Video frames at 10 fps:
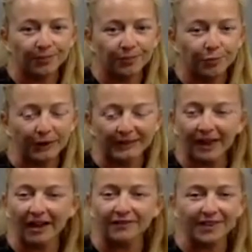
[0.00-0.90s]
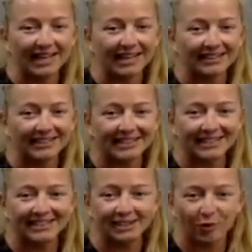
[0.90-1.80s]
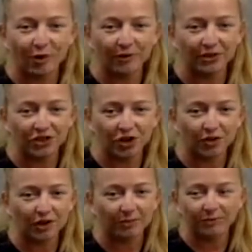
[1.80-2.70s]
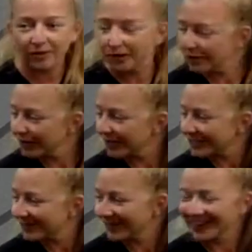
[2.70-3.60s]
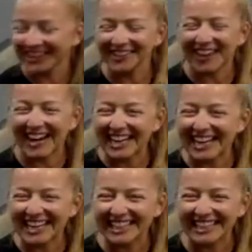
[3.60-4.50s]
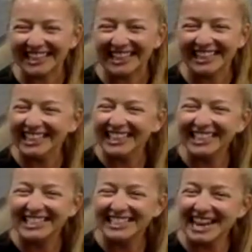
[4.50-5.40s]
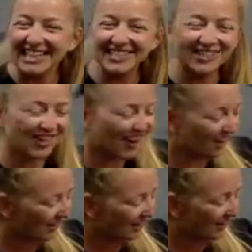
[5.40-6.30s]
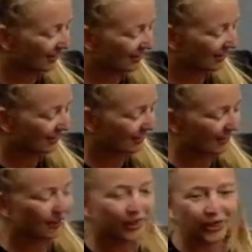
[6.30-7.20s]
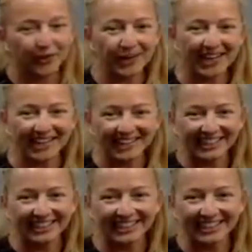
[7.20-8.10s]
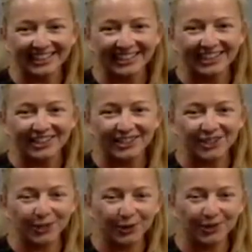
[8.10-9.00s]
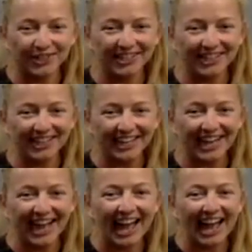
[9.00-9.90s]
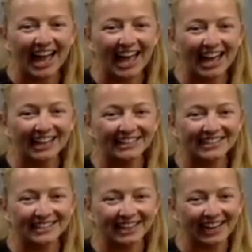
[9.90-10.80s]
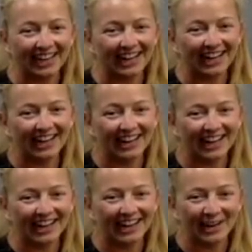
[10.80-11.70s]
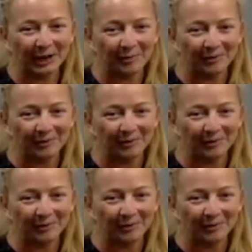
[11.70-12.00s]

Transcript: We love this. This is what we showed up for this feeling right here. Stay strong. 3, 2, and time.